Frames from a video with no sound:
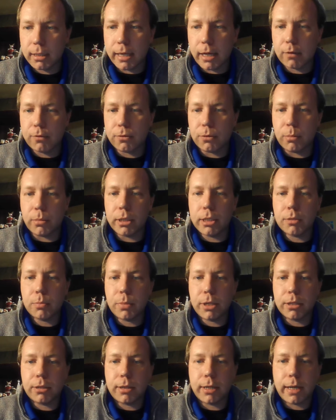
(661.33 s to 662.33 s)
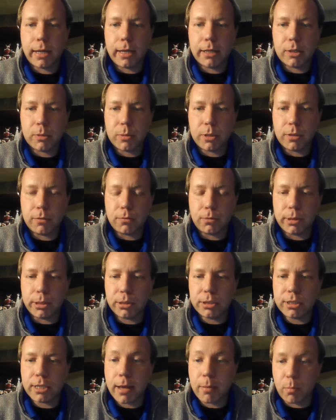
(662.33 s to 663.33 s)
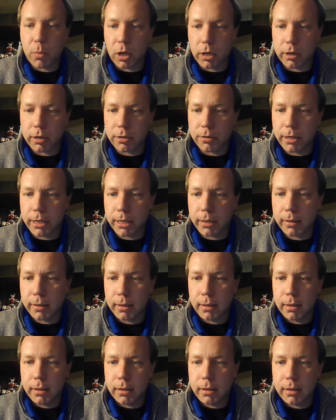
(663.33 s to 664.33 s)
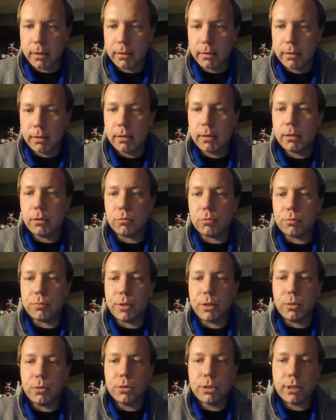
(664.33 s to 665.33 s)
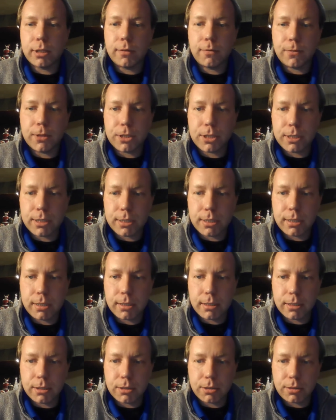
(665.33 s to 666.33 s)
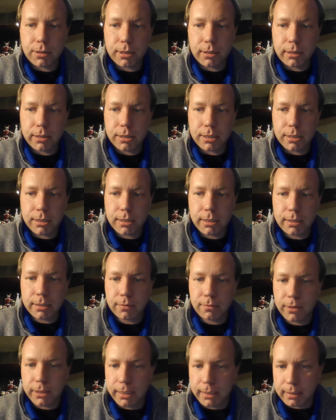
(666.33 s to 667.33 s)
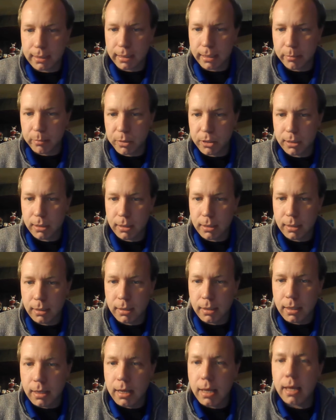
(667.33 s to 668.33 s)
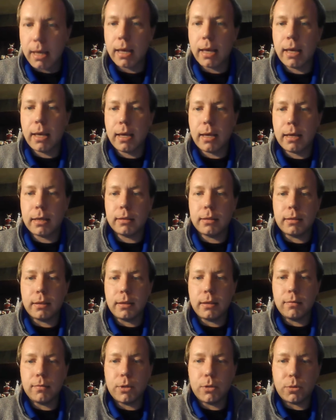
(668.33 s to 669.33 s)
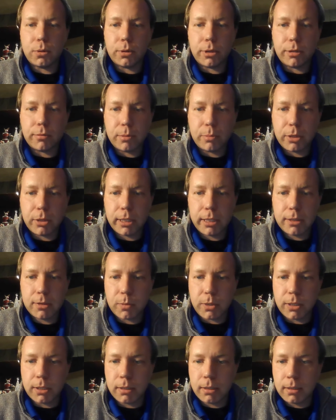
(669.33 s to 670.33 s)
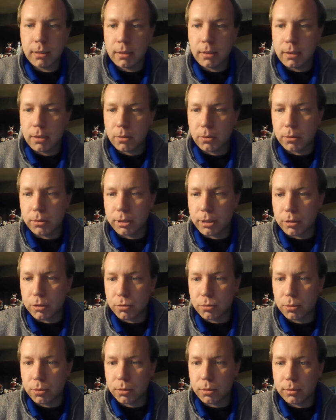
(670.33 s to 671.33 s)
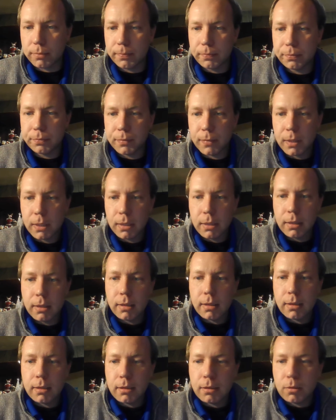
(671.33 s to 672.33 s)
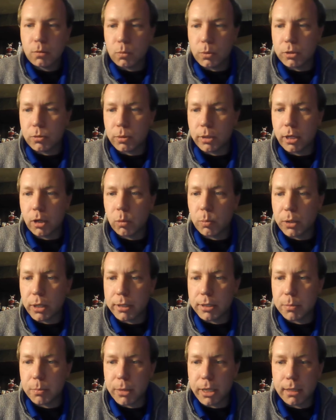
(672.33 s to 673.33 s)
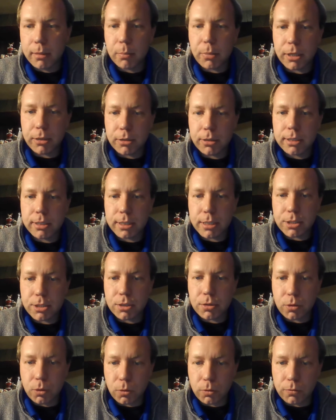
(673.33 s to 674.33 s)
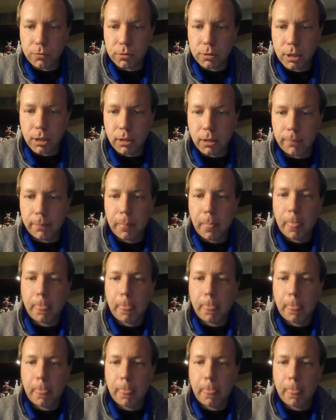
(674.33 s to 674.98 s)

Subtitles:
allow for much better enhancement of real-time monitoring. It will reduce inefficiencies concerning logistics of lead times and inventory replacement or control, which will help us make better decisions overall.